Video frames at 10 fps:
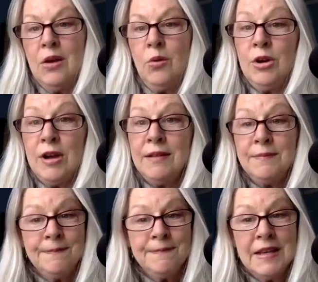Or not,
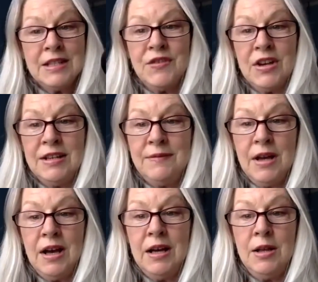that's fine.
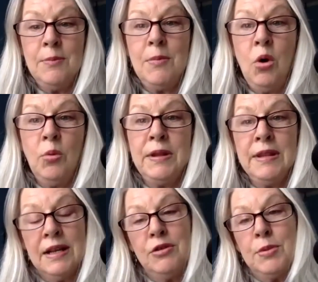I am hoping
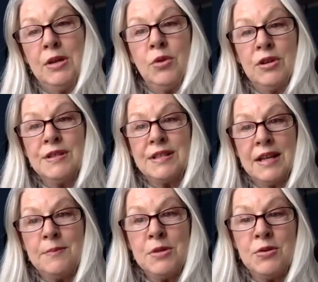that everybody will
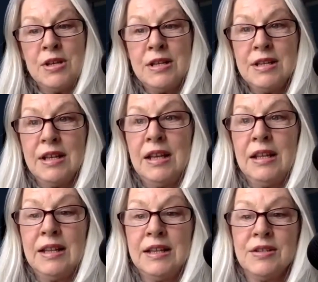stay muted,
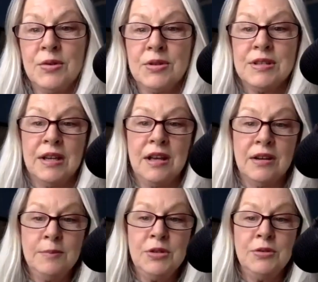unless, of course, I
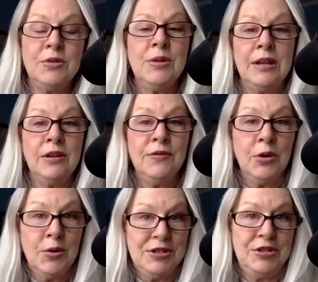unmute you later for
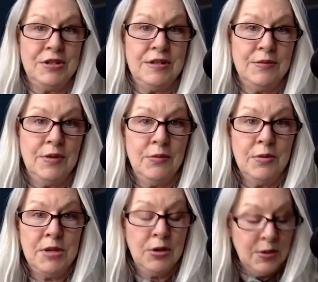questions. There will
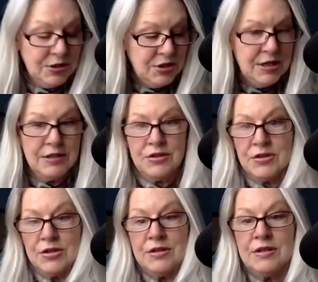be a question answer
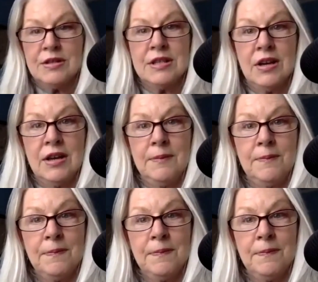time.